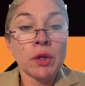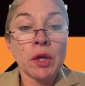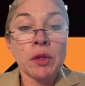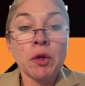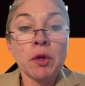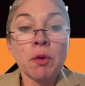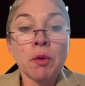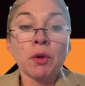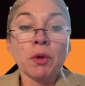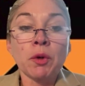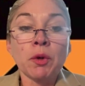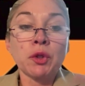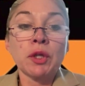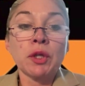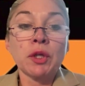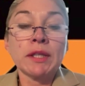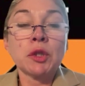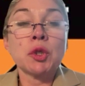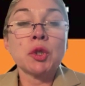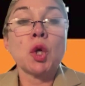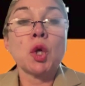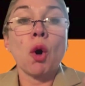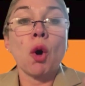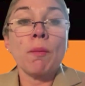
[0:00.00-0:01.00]
opportunity
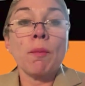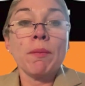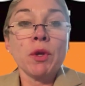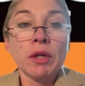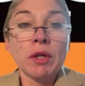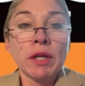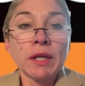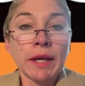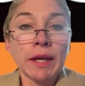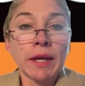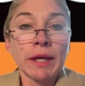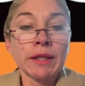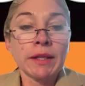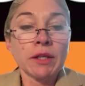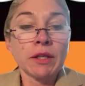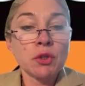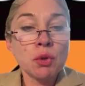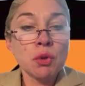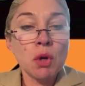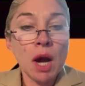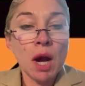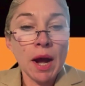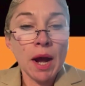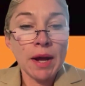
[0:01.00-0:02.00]
to communicate,
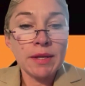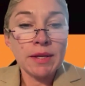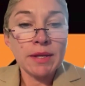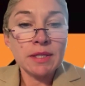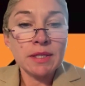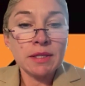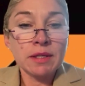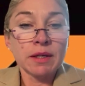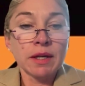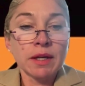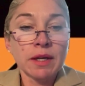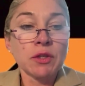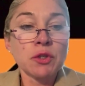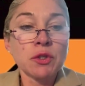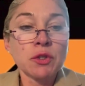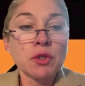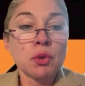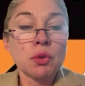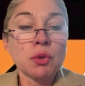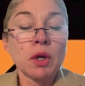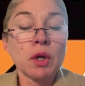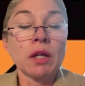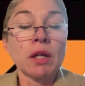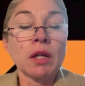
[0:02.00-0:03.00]
to ask, and
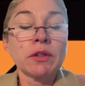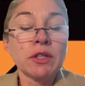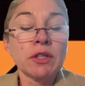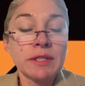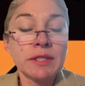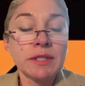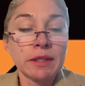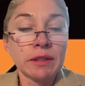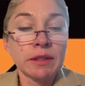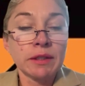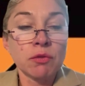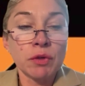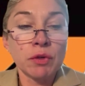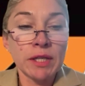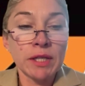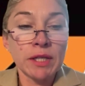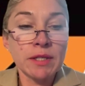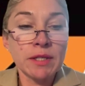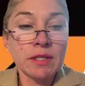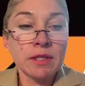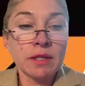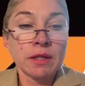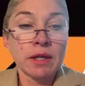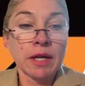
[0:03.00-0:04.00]
to understand the
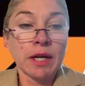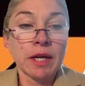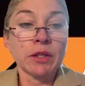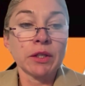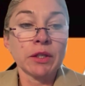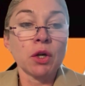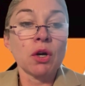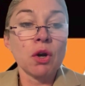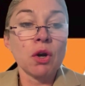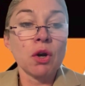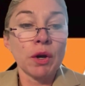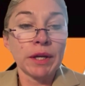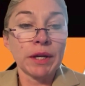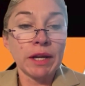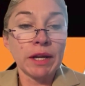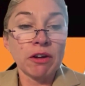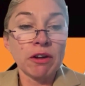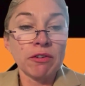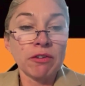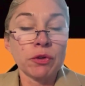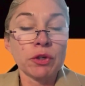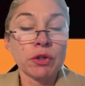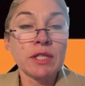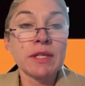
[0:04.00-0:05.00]
risk and the ongoing
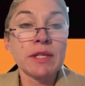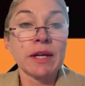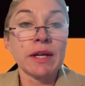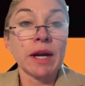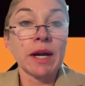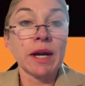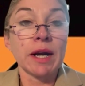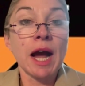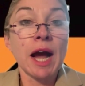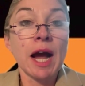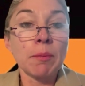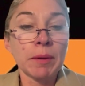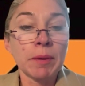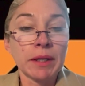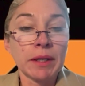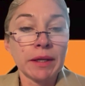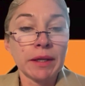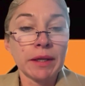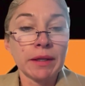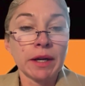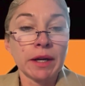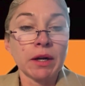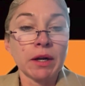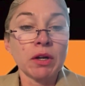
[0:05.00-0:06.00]
efforts that are
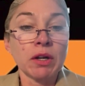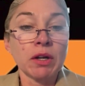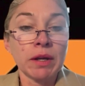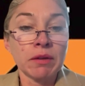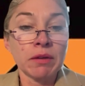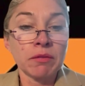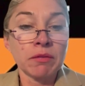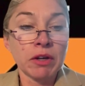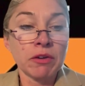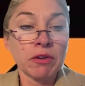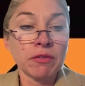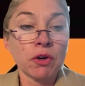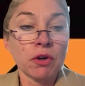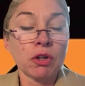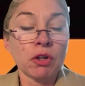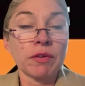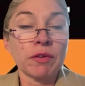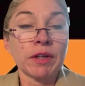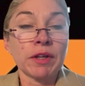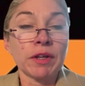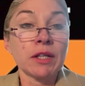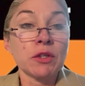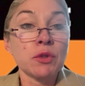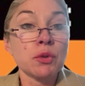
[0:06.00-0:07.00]
happening, that are
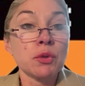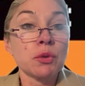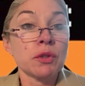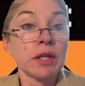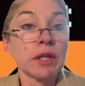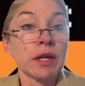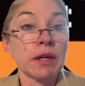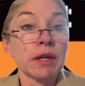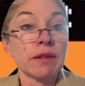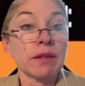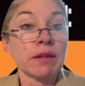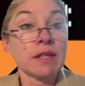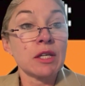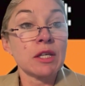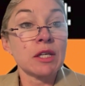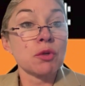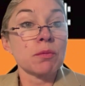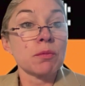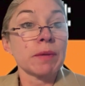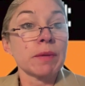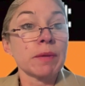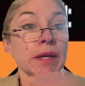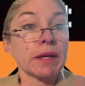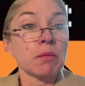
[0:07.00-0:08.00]
evolving into the
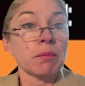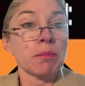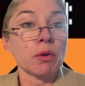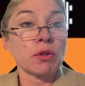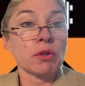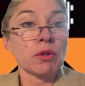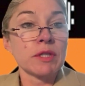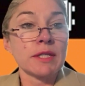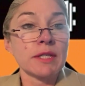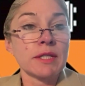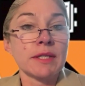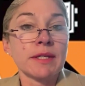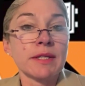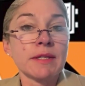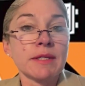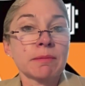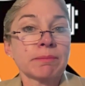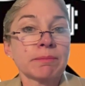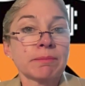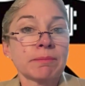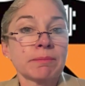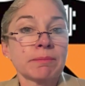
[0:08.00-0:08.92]
decision-making processes.